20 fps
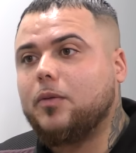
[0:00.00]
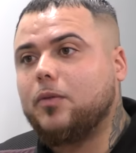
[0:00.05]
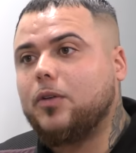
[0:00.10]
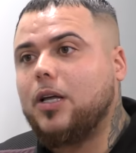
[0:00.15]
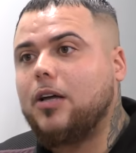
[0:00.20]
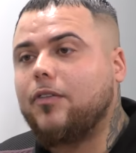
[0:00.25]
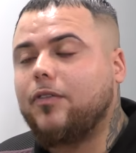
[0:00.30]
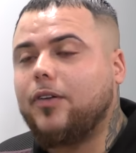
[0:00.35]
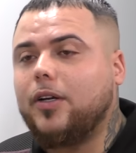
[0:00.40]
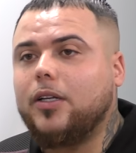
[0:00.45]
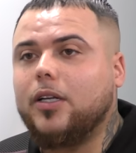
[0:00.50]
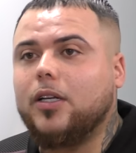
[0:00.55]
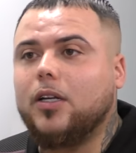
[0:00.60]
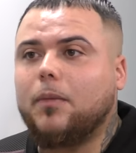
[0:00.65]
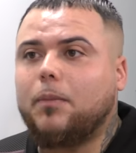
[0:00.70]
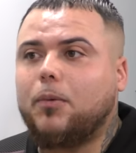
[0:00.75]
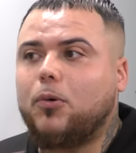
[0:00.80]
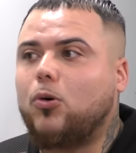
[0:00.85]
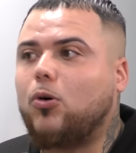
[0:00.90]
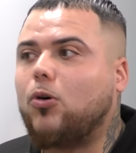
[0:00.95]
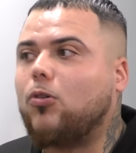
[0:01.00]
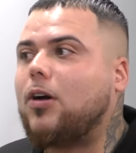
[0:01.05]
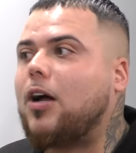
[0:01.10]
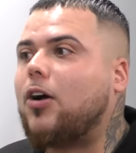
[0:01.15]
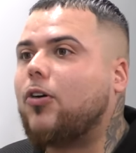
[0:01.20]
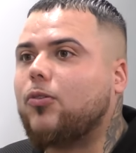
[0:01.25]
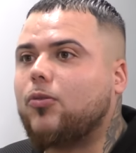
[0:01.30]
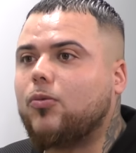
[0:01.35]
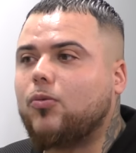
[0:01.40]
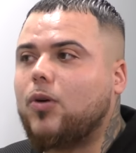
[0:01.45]
like feeding the poor
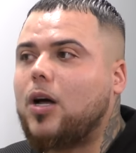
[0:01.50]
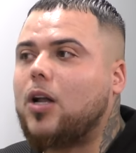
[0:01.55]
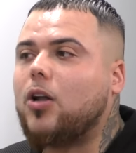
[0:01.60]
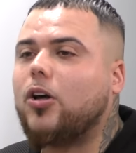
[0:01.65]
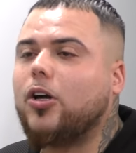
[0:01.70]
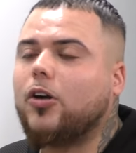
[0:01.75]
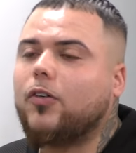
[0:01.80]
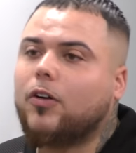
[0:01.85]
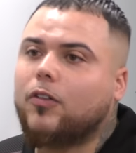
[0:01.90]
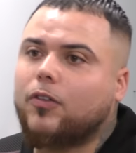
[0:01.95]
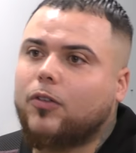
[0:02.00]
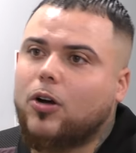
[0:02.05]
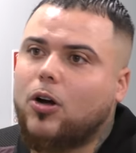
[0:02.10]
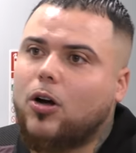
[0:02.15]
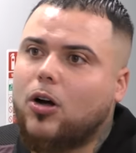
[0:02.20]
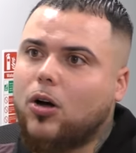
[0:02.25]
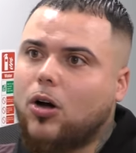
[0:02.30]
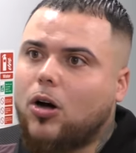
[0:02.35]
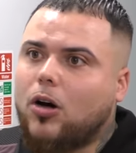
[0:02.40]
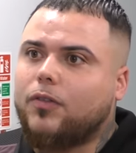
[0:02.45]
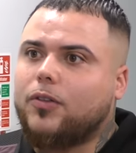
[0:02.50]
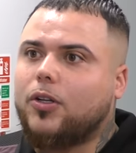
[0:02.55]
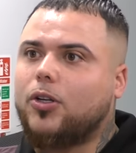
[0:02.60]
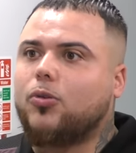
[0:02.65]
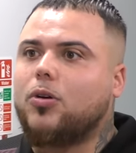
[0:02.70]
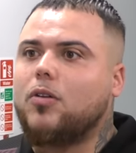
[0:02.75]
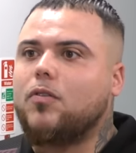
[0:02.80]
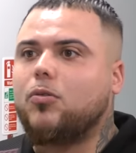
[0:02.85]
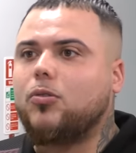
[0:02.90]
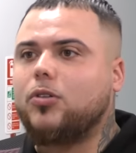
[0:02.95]
around around our area after the
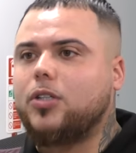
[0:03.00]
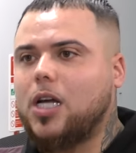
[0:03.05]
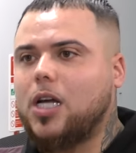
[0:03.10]
Grenfell